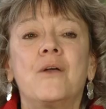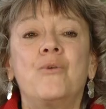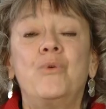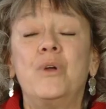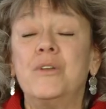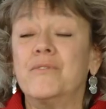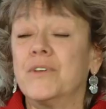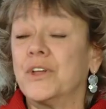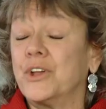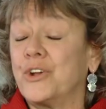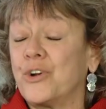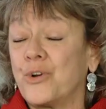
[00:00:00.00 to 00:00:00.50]

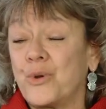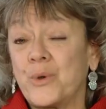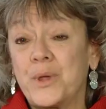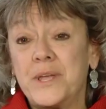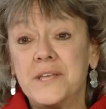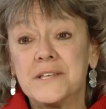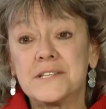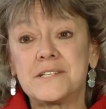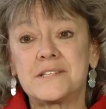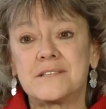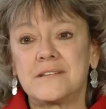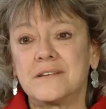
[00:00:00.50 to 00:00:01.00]
We've
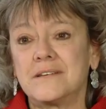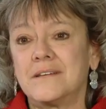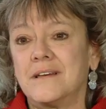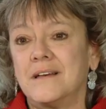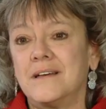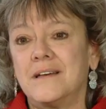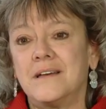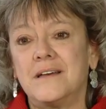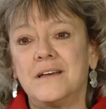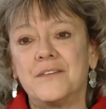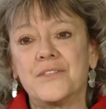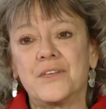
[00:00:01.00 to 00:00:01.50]
increased
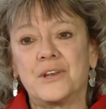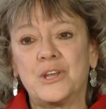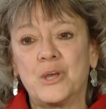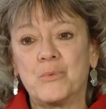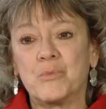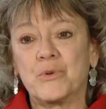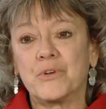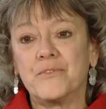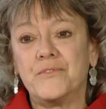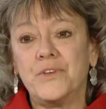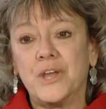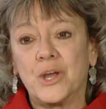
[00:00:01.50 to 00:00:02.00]
the
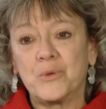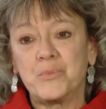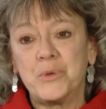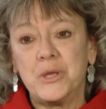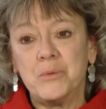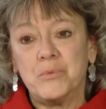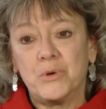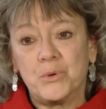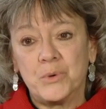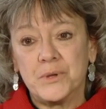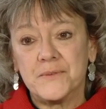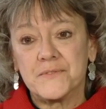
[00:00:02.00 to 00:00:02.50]
number of young
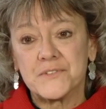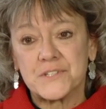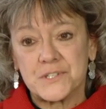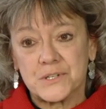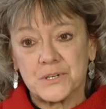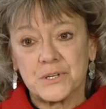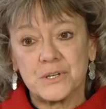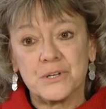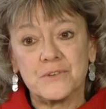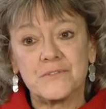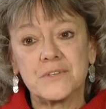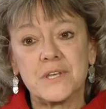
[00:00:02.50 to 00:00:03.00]
people we've
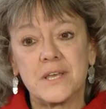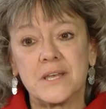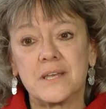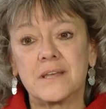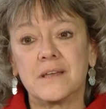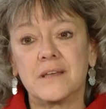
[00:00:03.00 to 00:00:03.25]
served